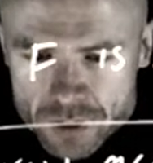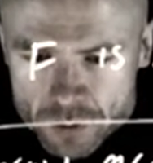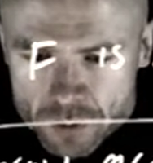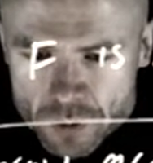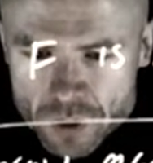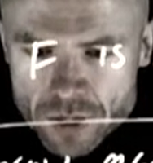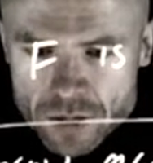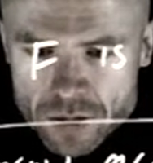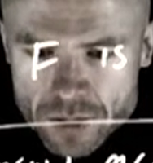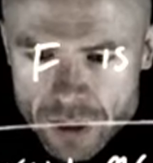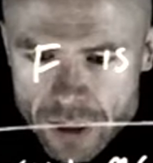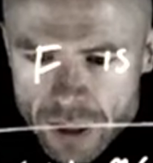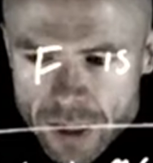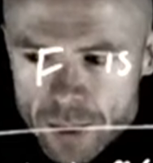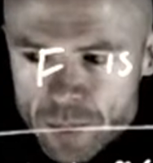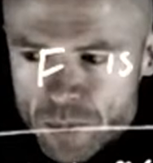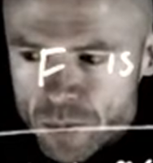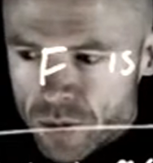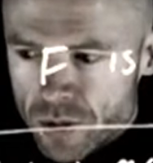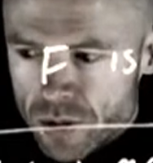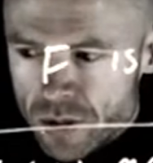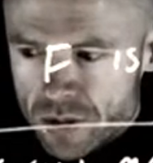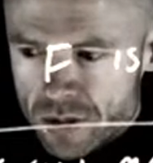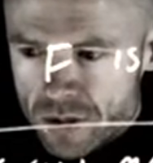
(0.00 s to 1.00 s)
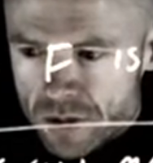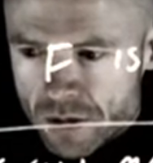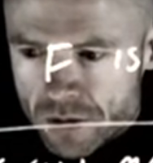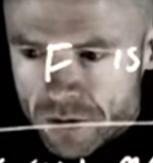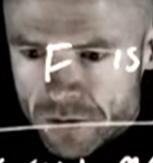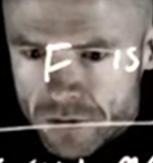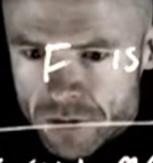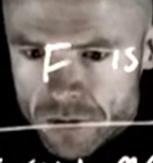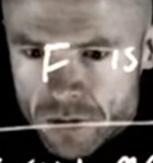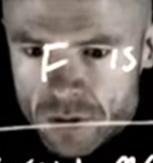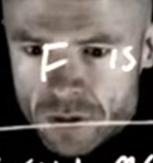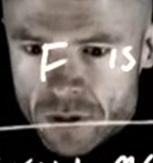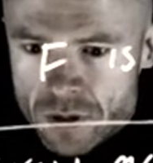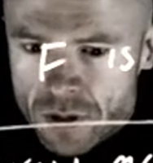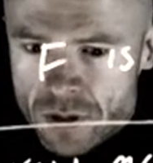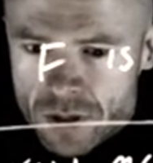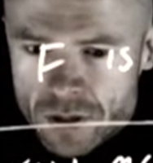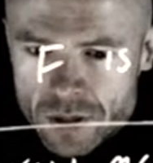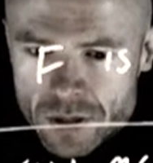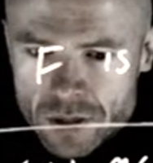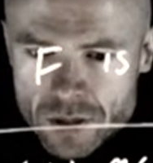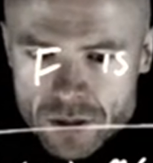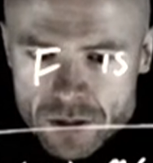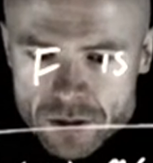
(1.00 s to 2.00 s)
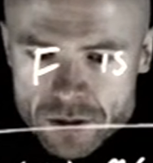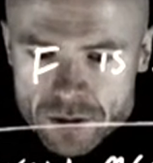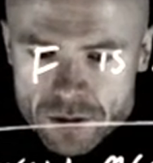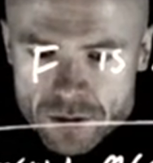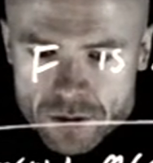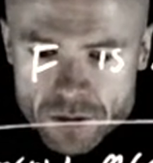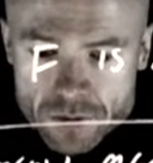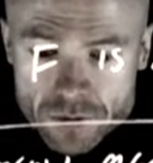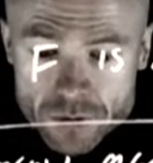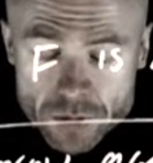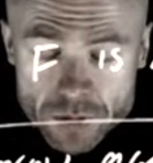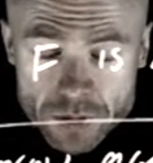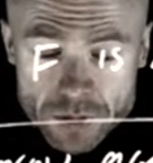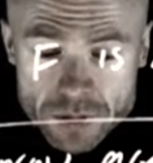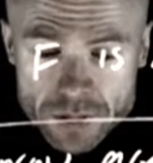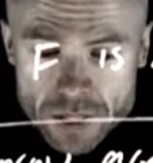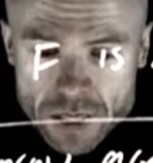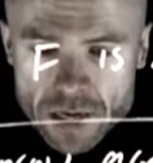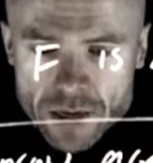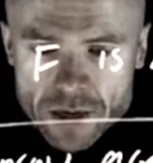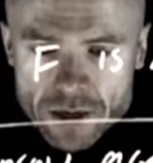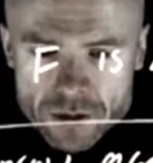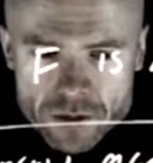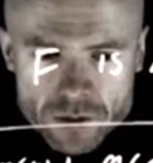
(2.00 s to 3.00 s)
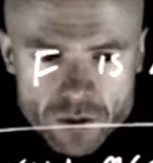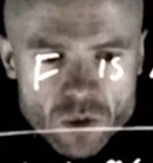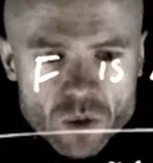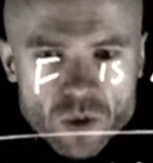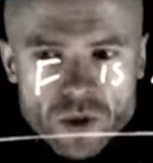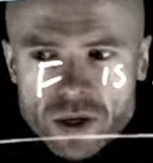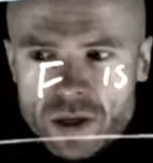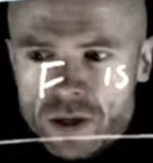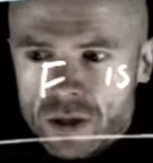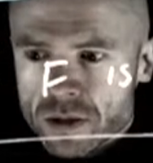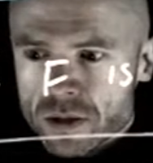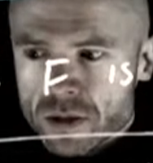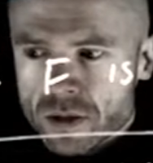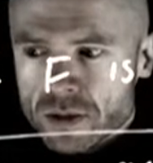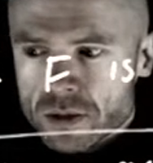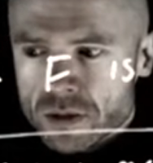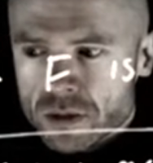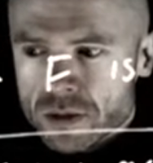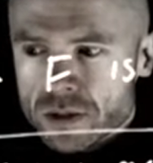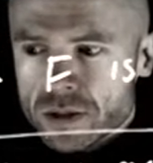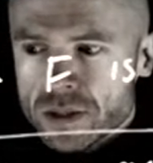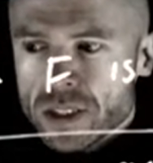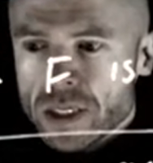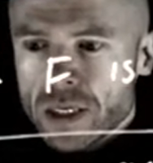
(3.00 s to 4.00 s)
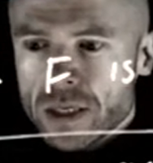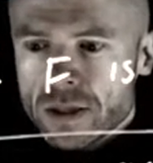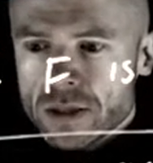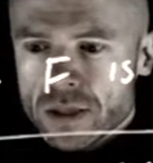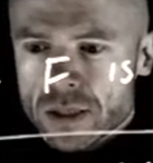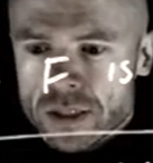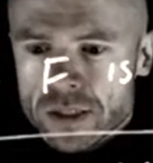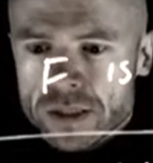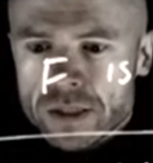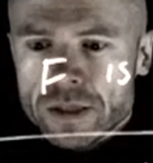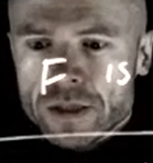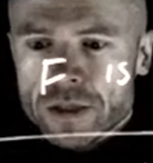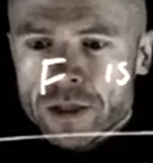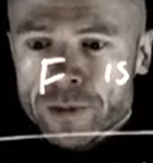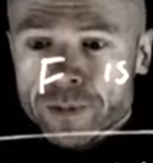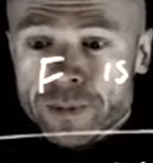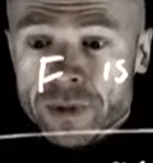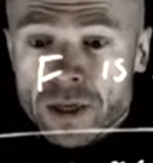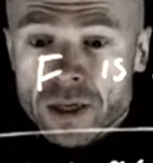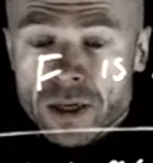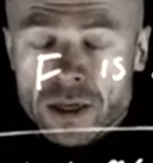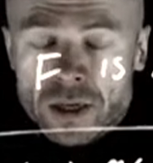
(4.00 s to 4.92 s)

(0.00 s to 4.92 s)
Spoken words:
of the high points of your entire degree. Seeing this theorem,